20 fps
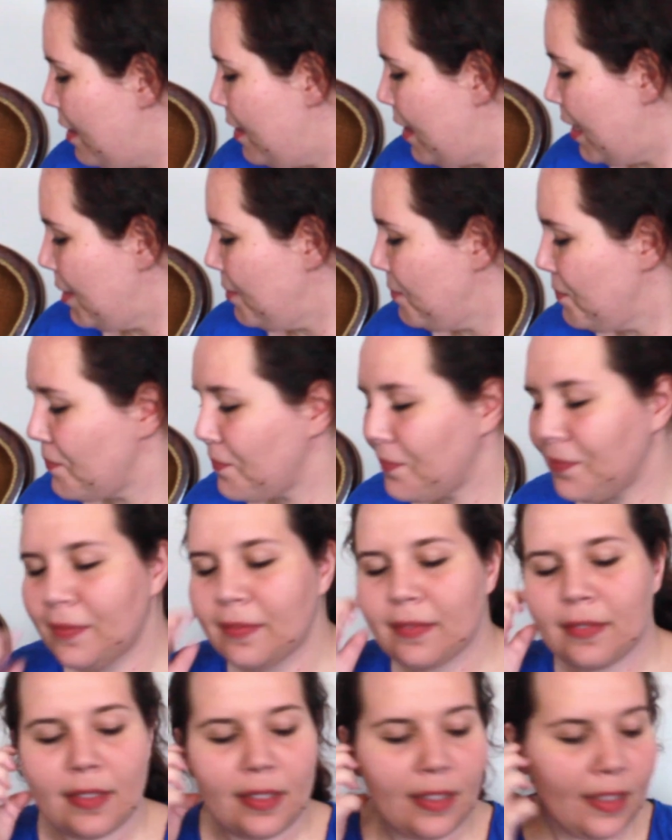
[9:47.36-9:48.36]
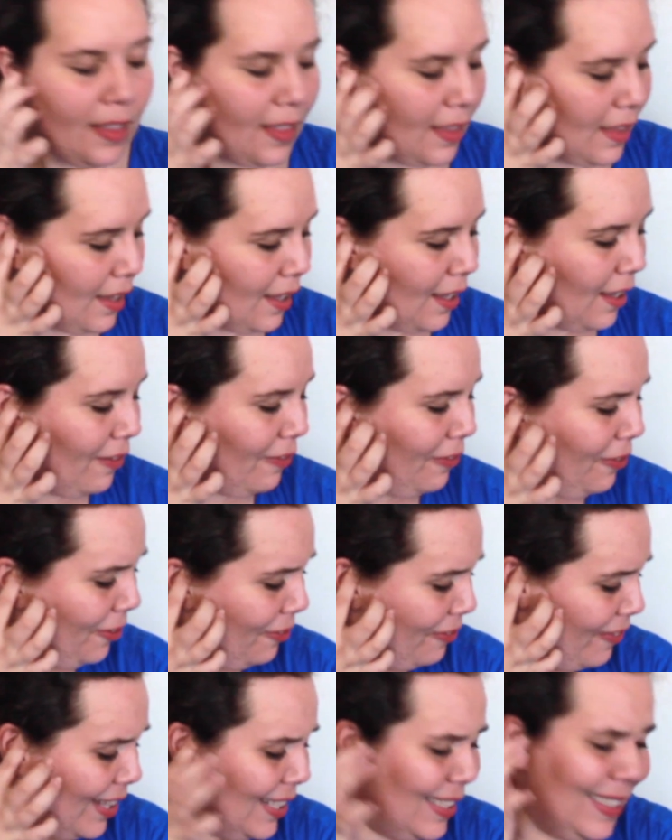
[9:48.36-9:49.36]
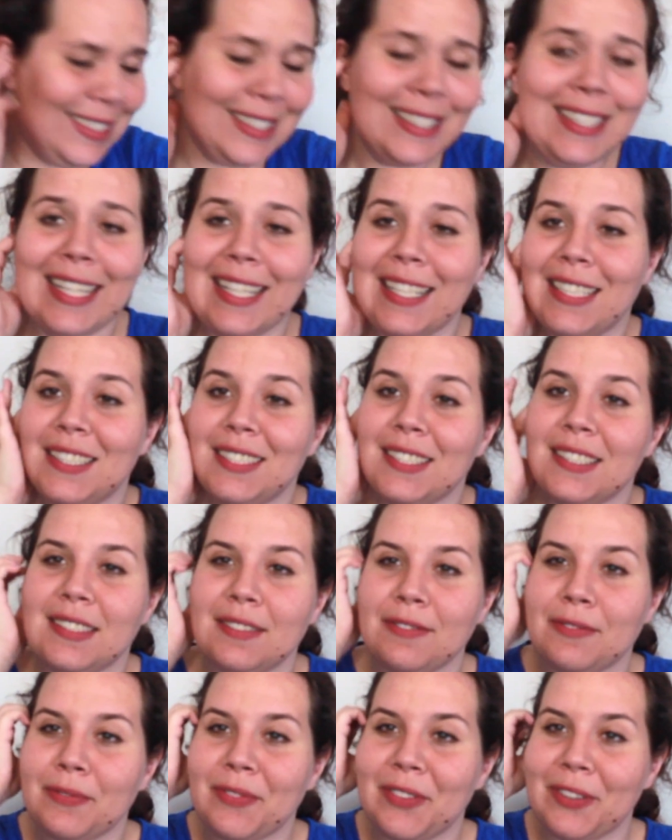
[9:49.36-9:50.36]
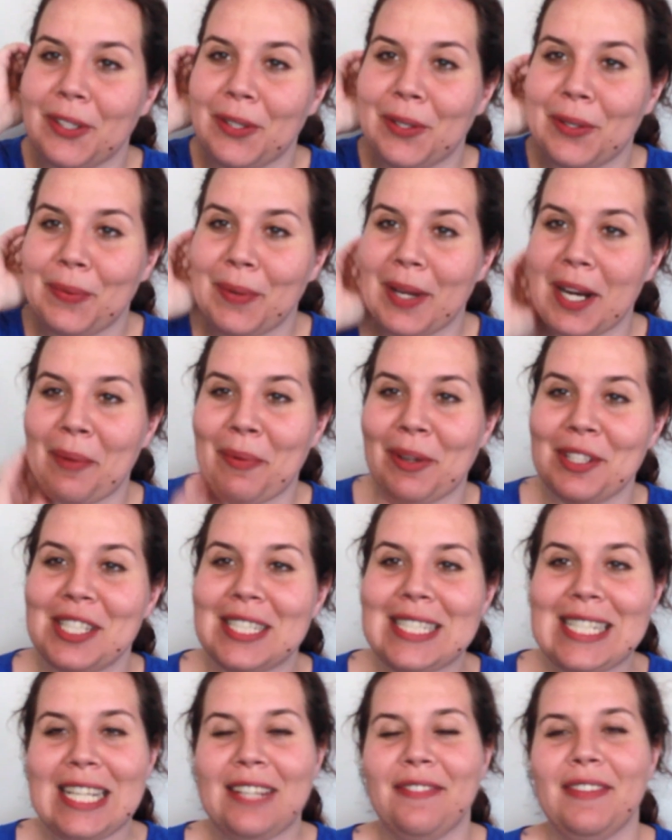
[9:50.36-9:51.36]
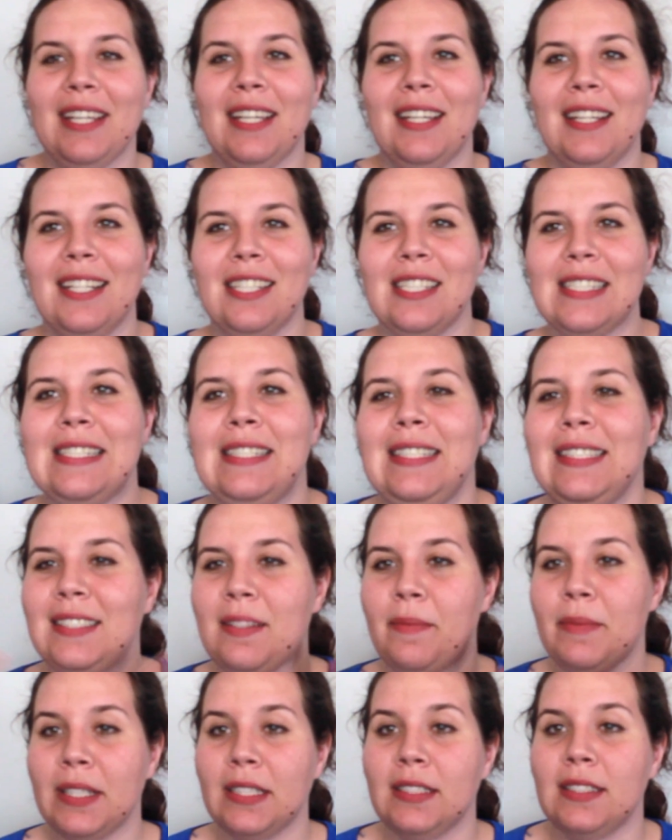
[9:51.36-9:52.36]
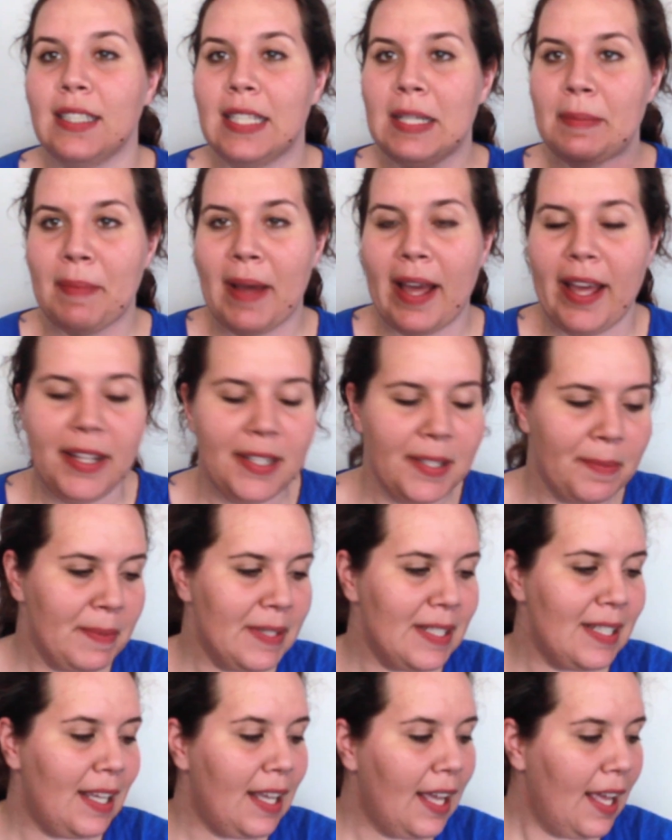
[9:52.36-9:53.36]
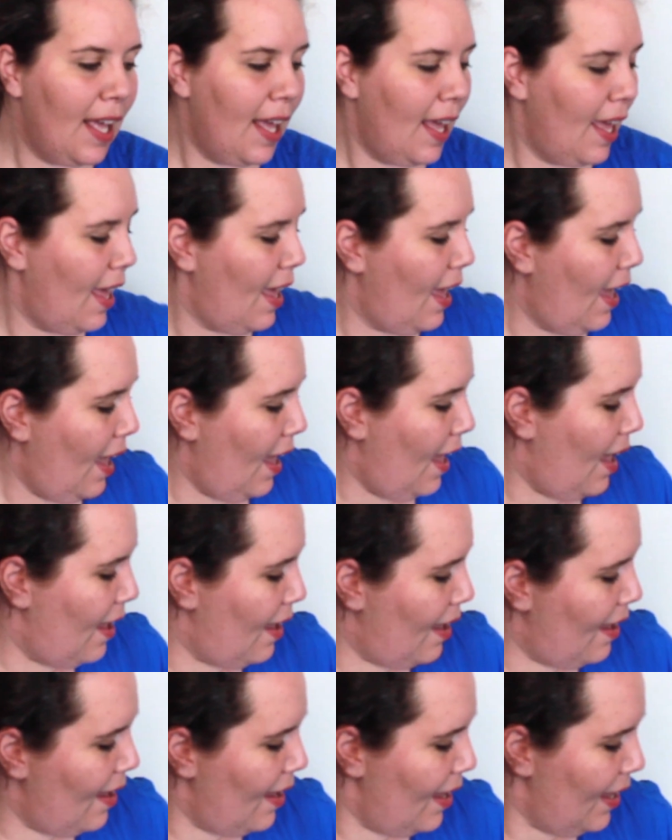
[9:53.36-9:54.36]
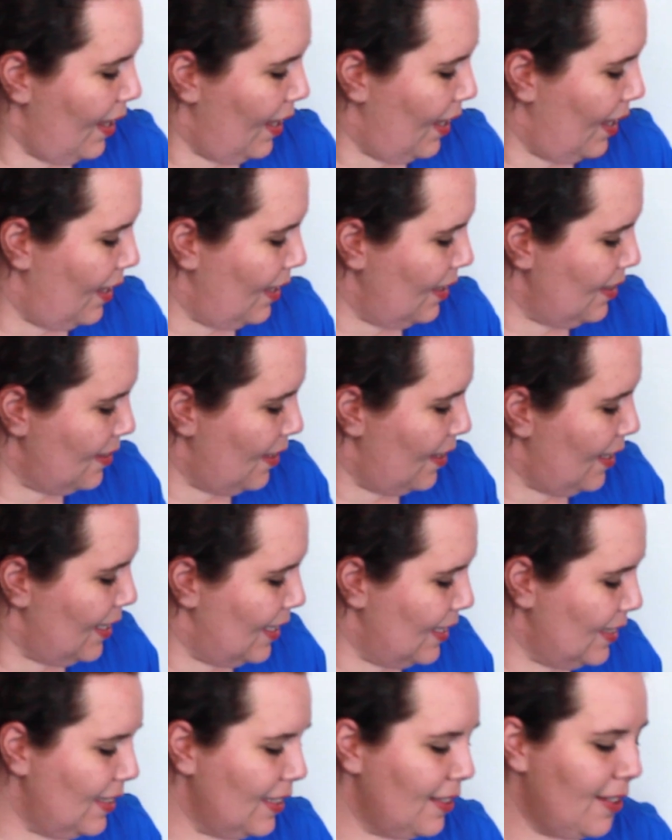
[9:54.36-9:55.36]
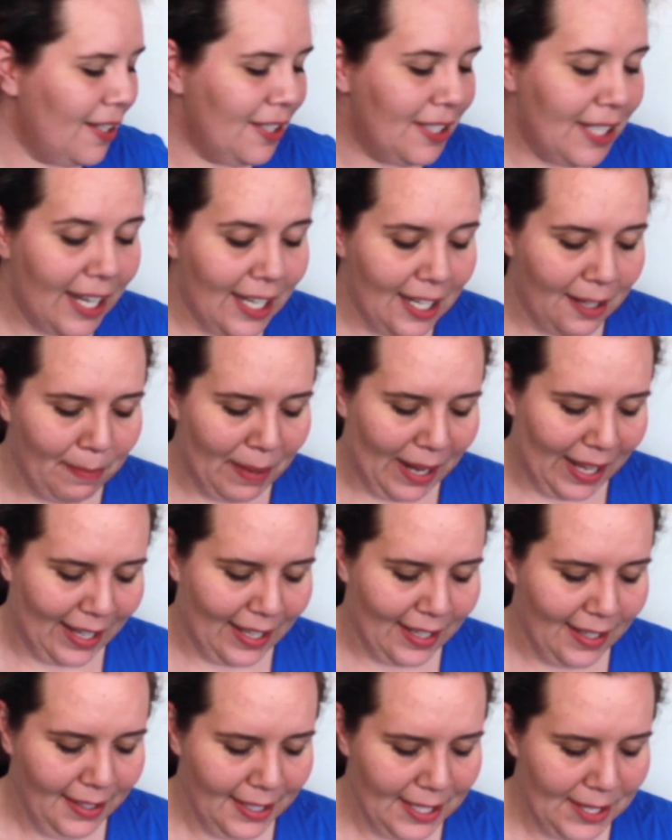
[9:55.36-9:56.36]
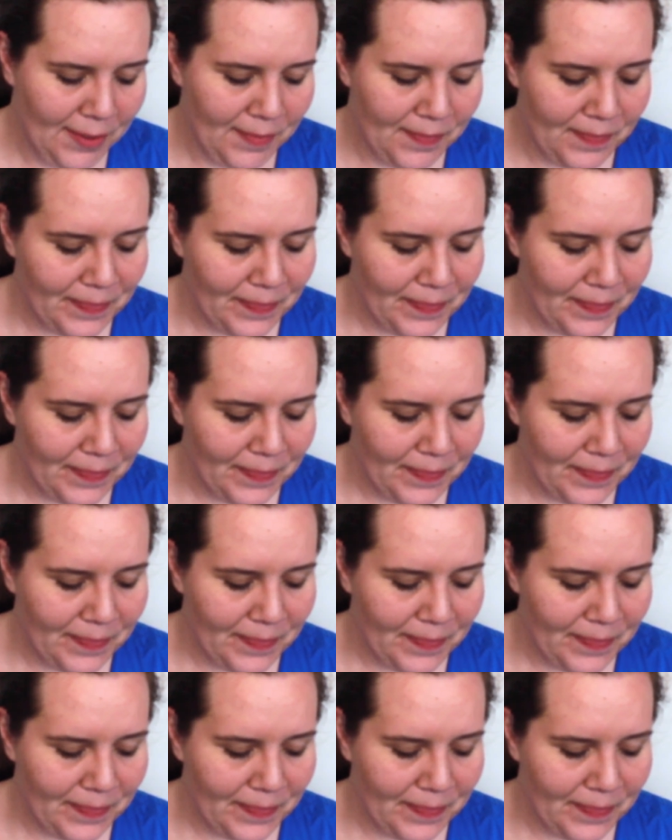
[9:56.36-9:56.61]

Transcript: then for fun and giggles, for when I'm watching TV and I just need something to keep my hands busy, I started crocheting a blanket.